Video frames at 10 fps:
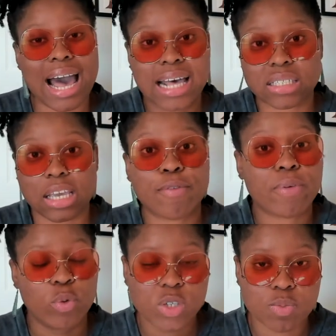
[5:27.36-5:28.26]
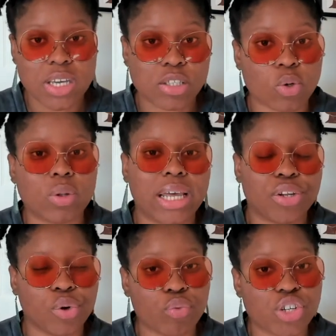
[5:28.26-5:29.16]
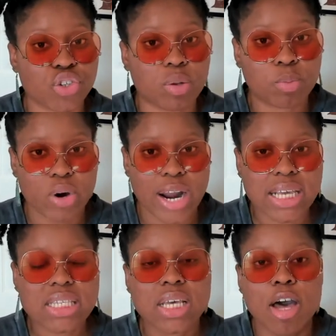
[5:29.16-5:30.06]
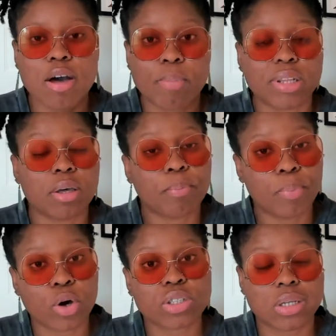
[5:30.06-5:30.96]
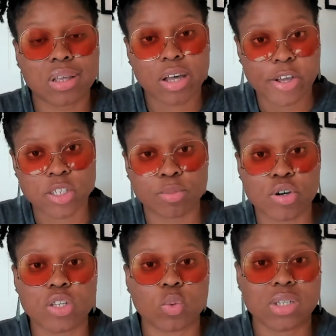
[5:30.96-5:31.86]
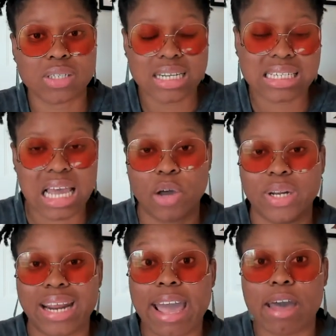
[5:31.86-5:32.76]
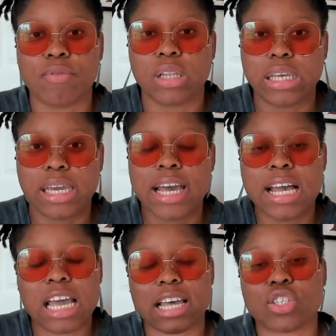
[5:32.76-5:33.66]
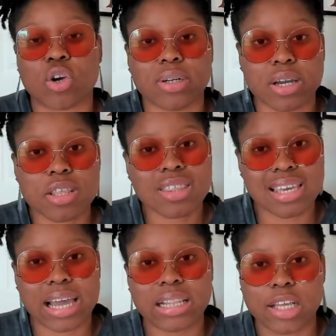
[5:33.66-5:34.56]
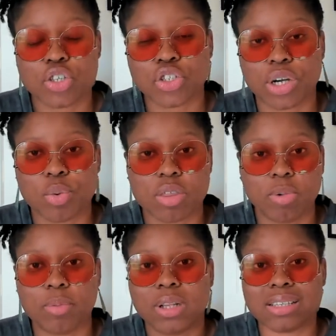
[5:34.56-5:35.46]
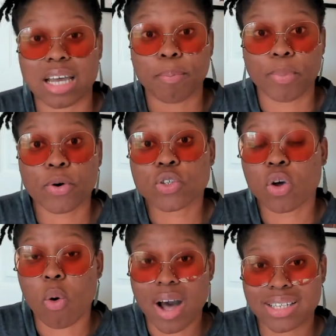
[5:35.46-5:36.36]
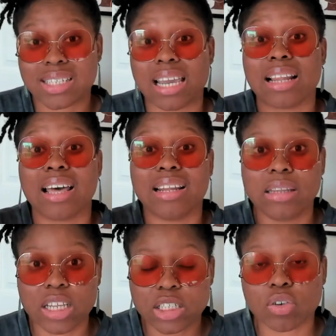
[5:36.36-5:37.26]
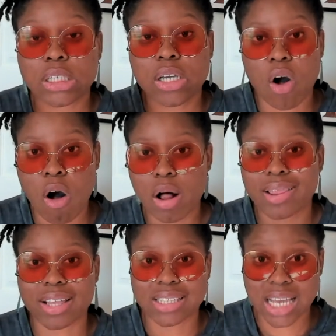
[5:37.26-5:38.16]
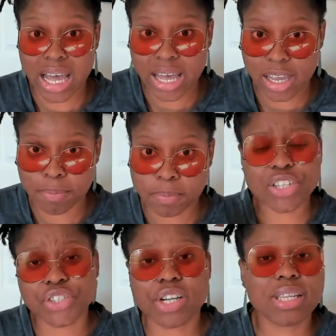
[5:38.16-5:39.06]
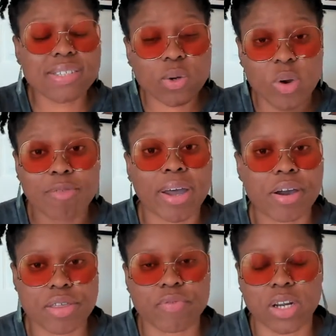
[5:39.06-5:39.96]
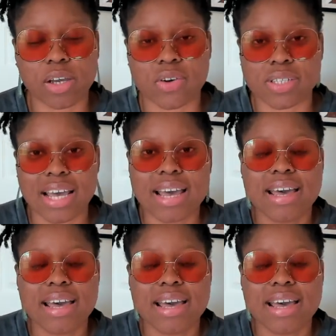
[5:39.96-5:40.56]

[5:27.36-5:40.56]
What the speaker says: as if it was being sold at the original price, but the book to the customers was discounted heavily. And so another thing I like to share with people is that books go on sale literally all the time. I shared this in one of my other videos,